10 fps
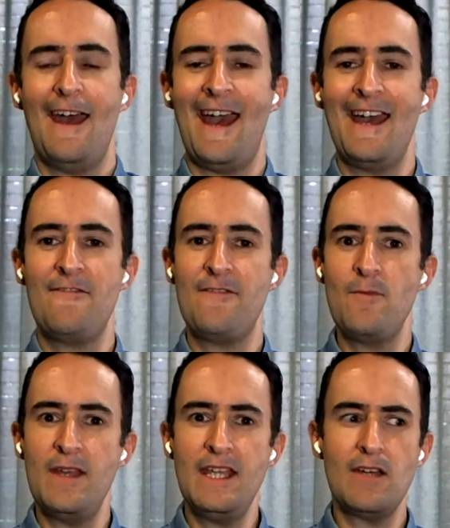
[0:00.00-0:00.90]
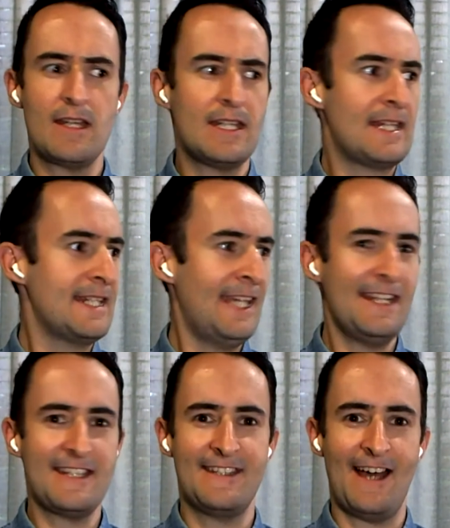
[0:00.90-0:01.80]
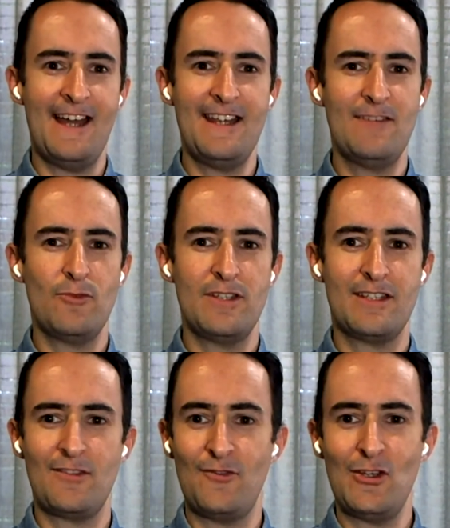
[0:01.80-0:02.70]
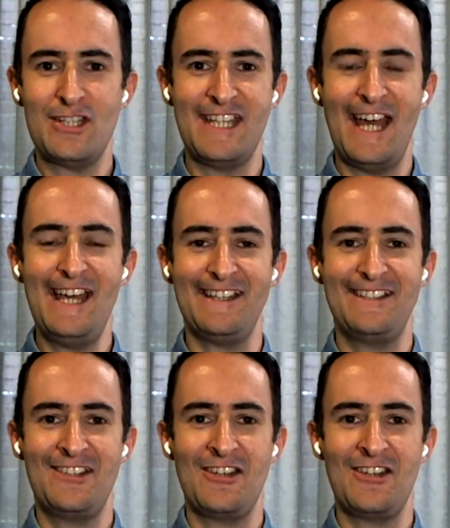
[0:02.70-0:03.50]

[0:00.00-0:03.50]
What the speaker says: And for me, to get started was the first day,